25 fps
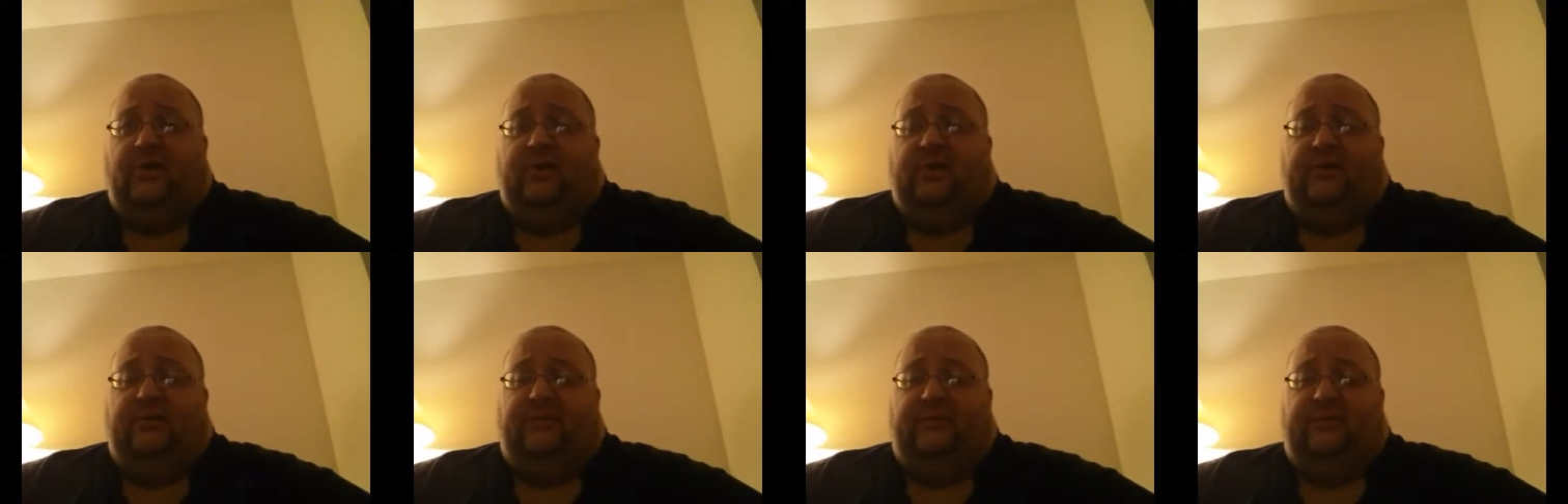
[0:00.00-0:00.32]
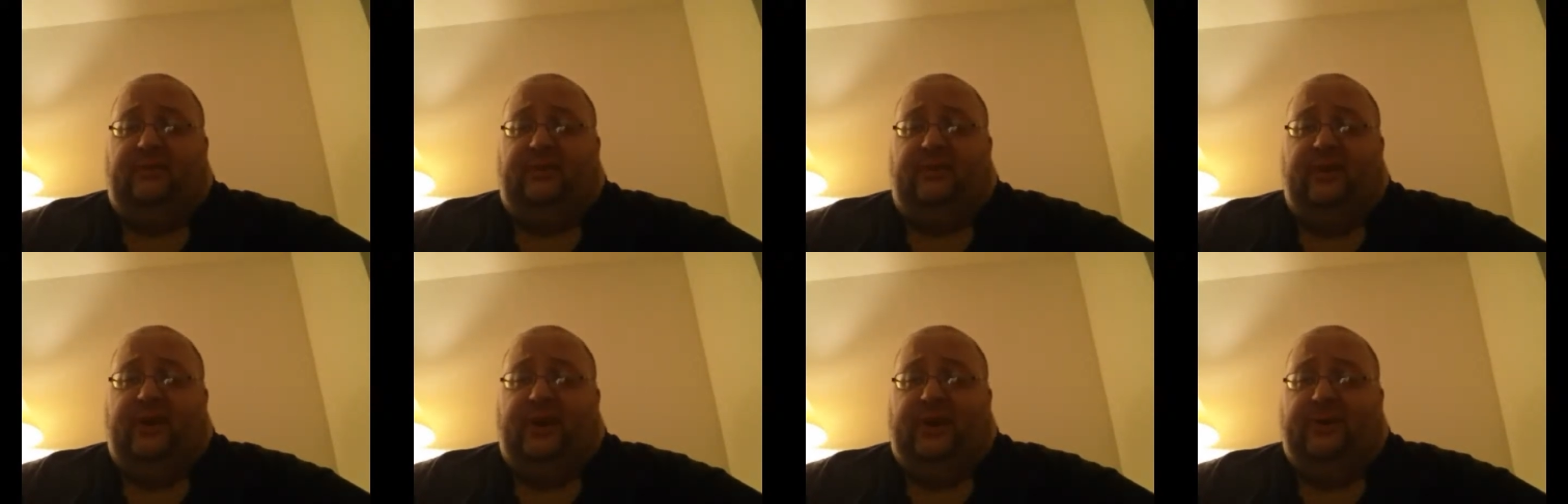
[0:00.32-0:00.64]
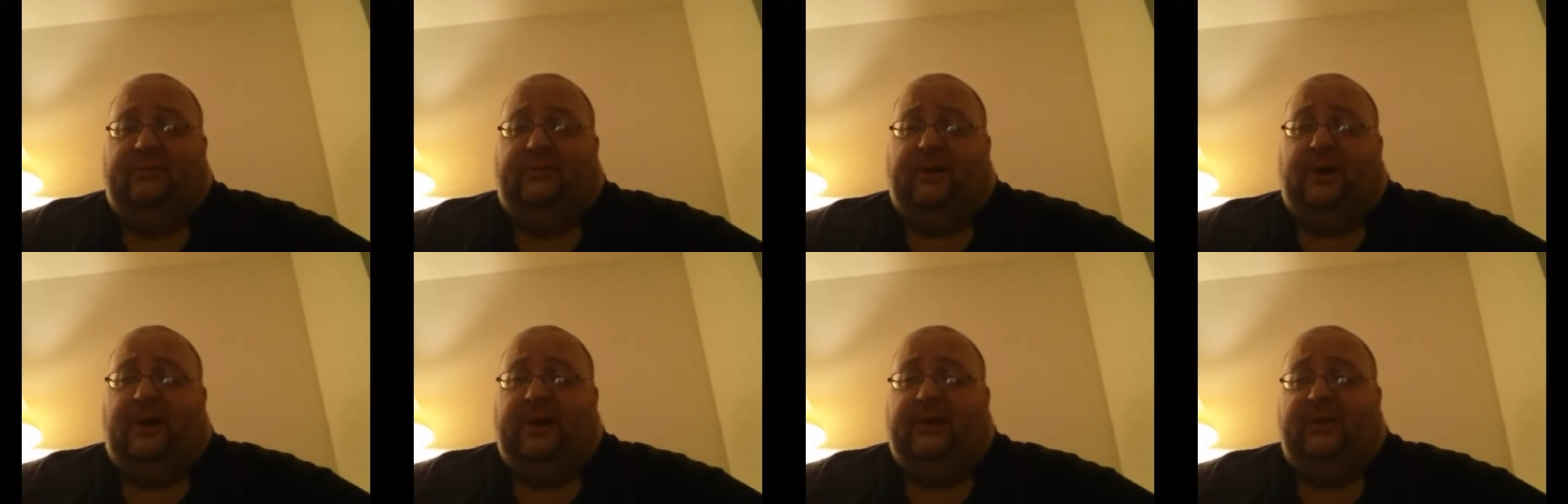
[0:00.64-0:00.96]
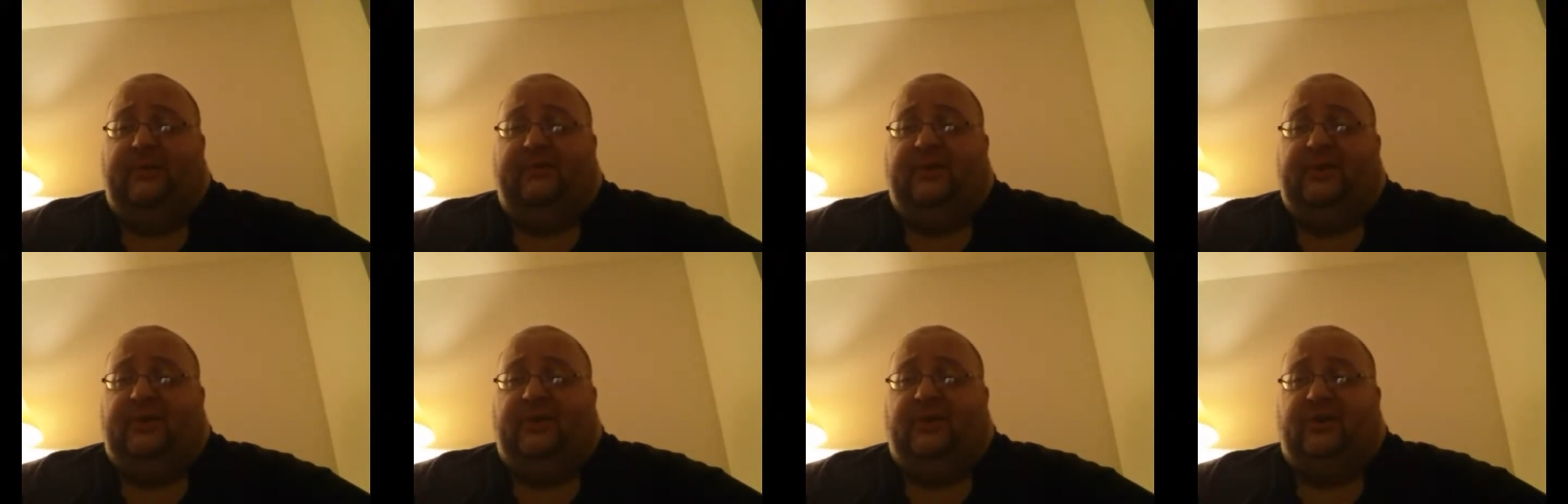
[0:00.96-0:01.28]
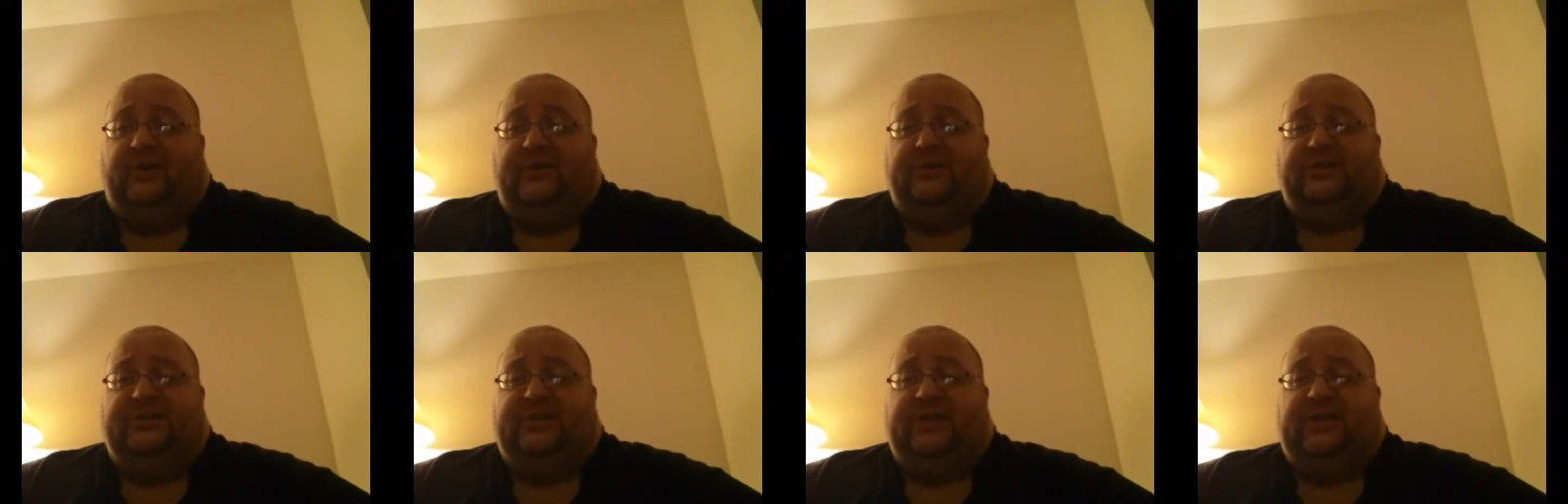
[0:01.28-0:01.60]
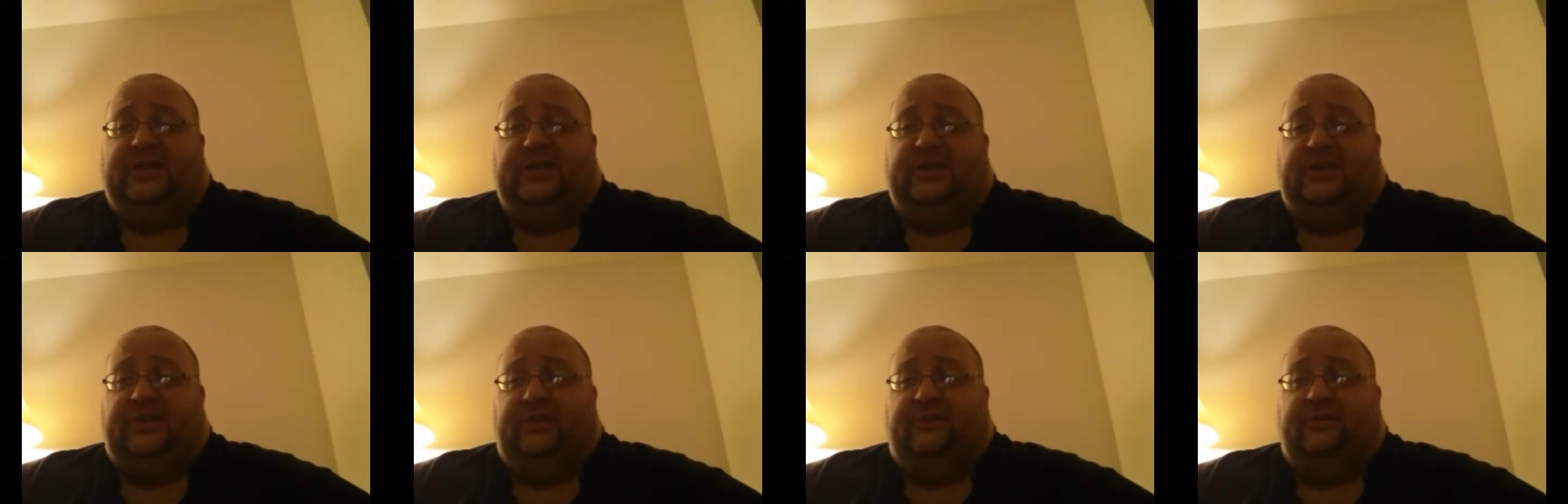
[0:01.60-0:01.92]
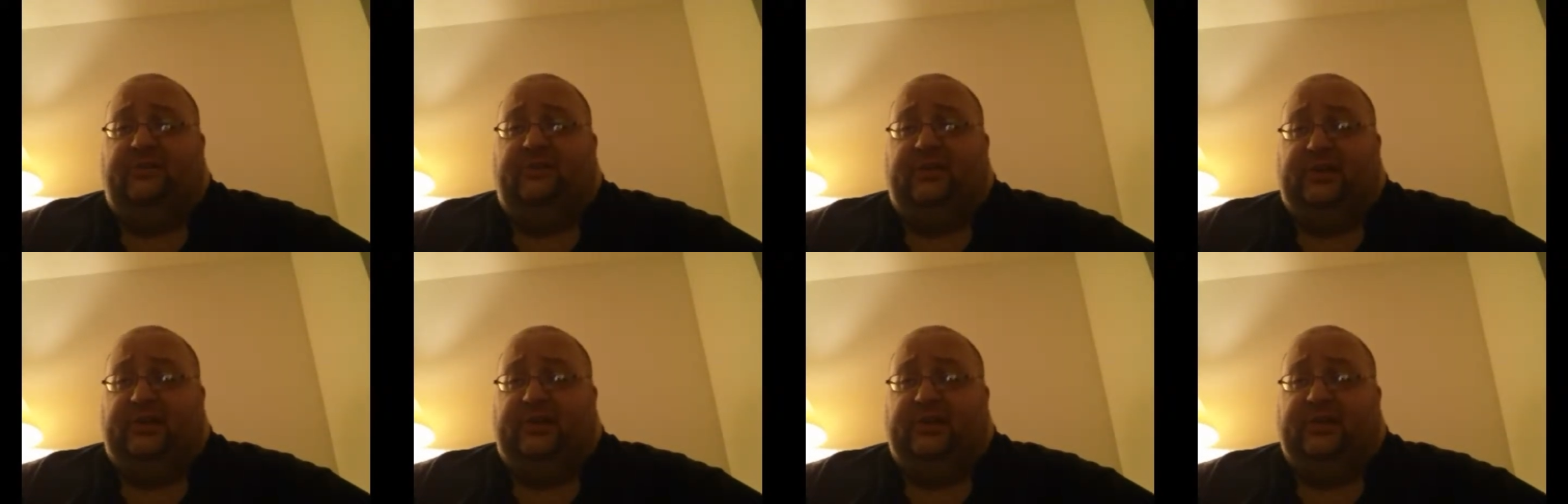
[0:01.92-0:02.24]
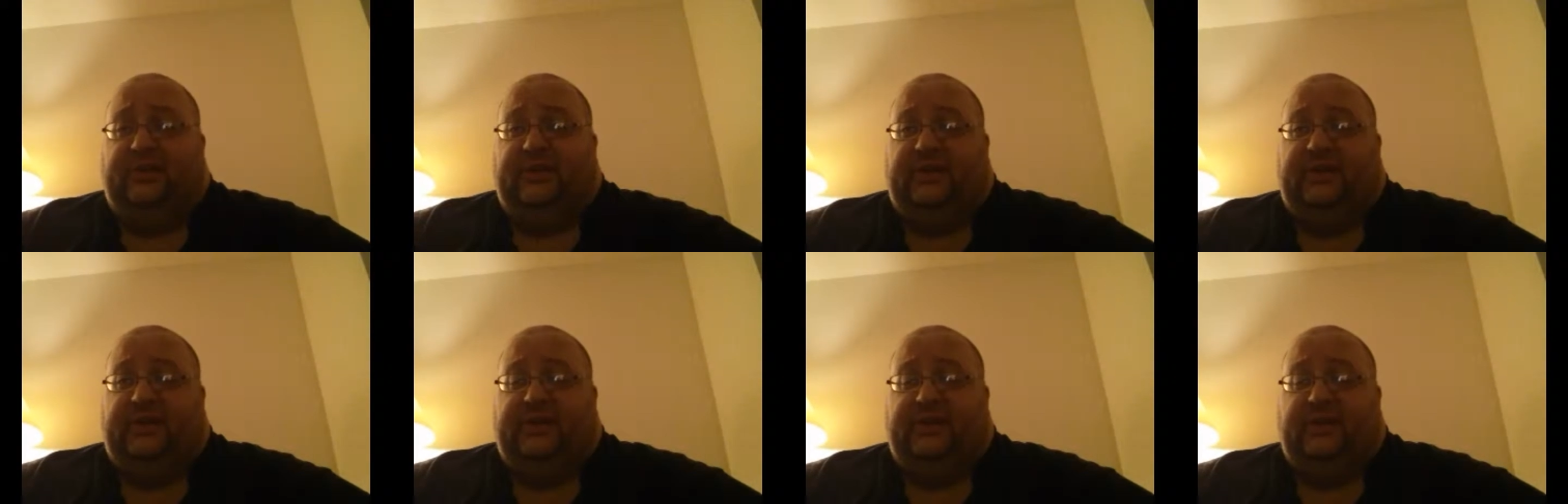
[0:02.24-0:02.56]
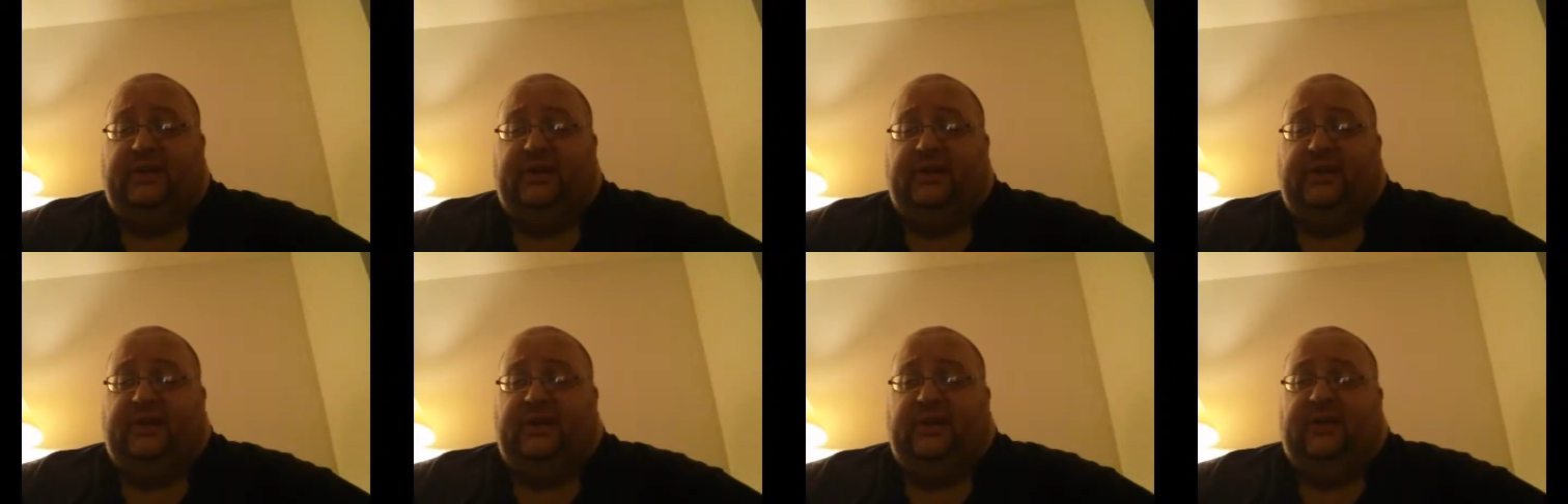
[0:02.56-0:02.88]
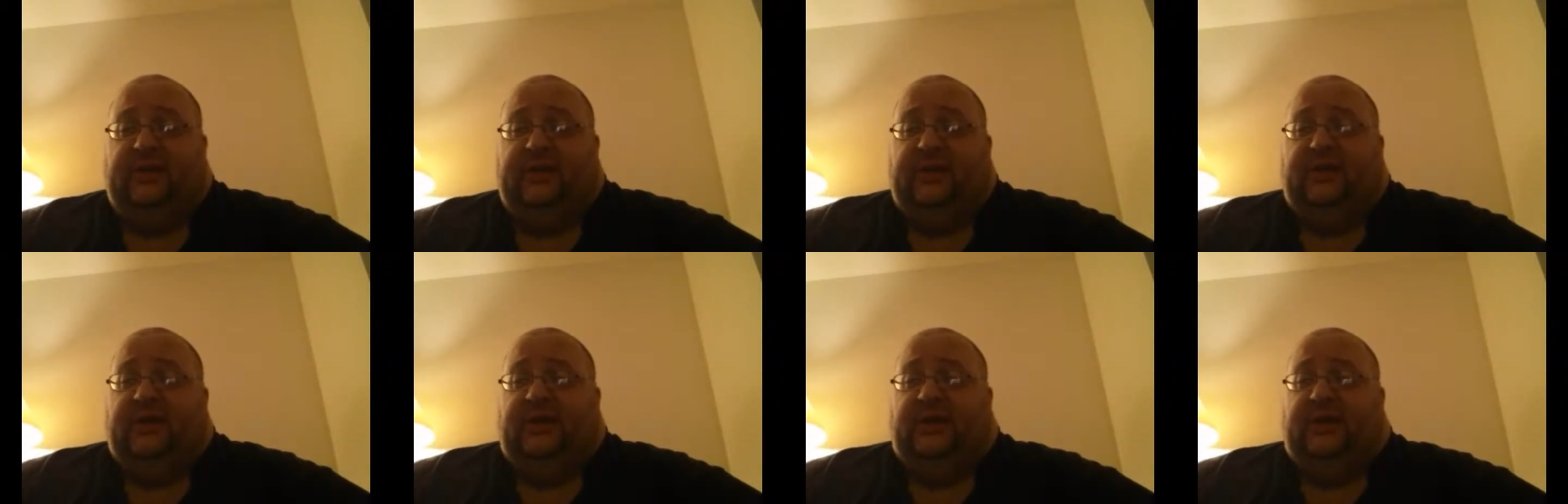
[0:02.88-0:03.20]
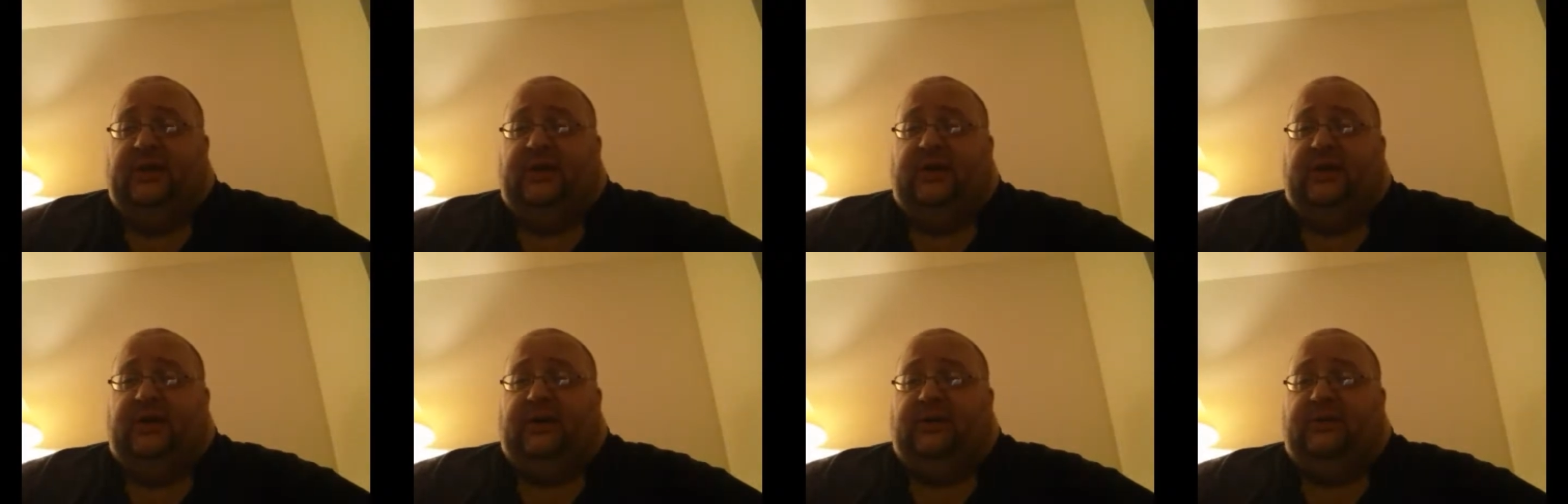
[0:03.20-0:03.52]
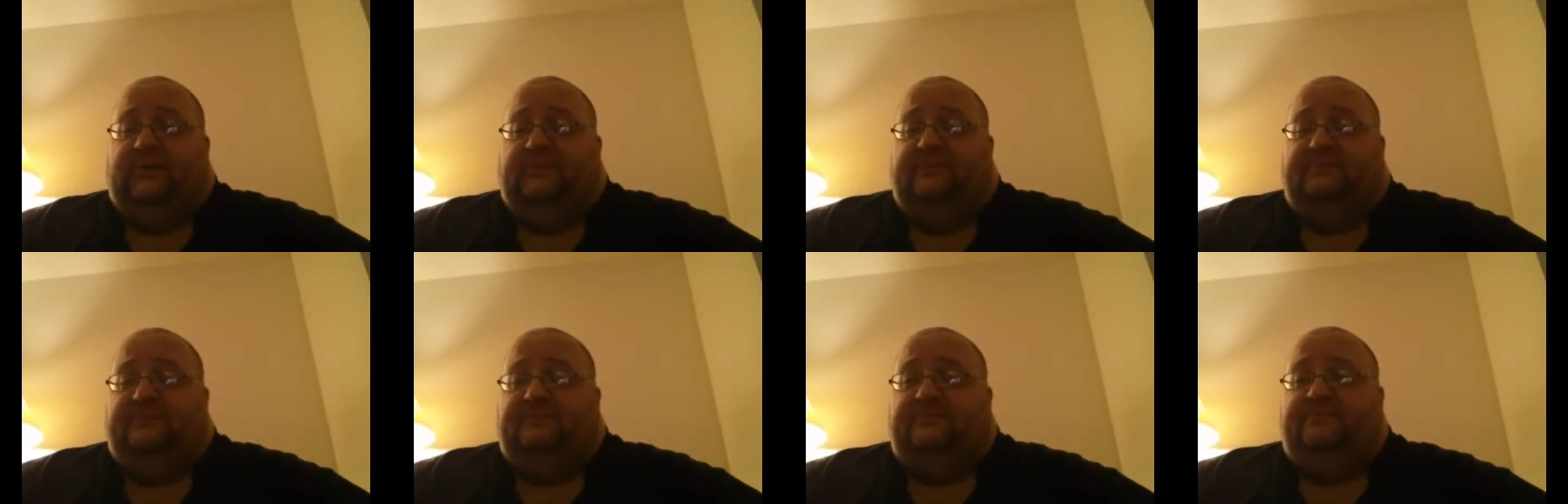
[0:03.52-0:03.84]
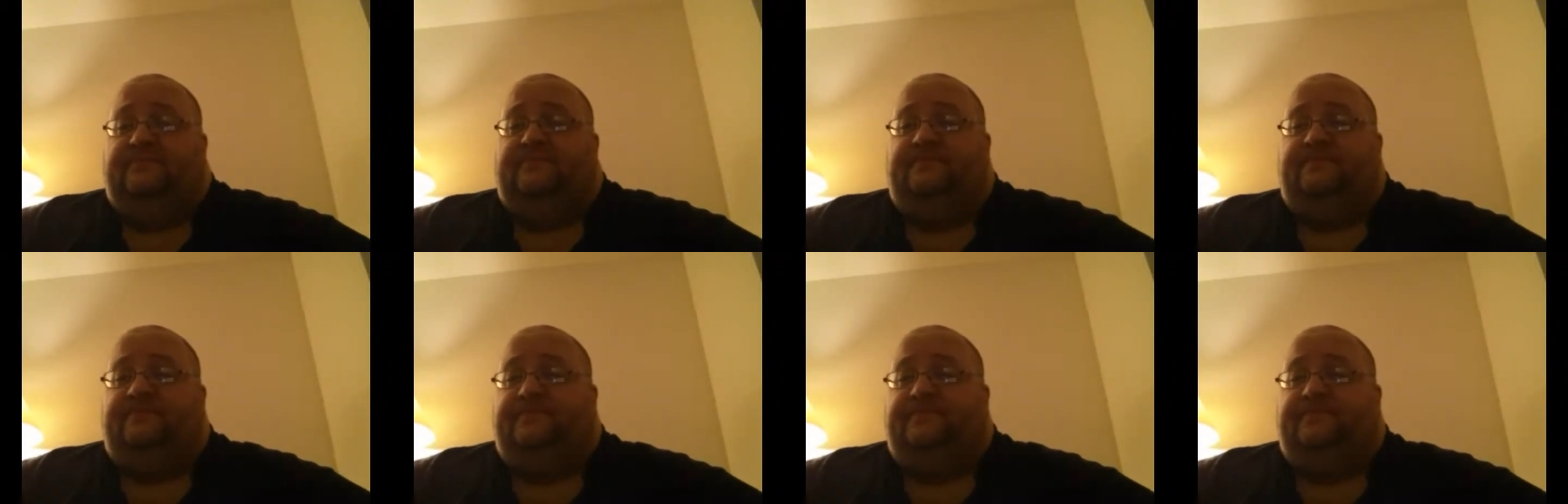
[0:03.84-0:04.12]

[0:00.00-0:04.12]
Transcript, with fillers: If you had a body of a car to sit in, you'd really think. Um,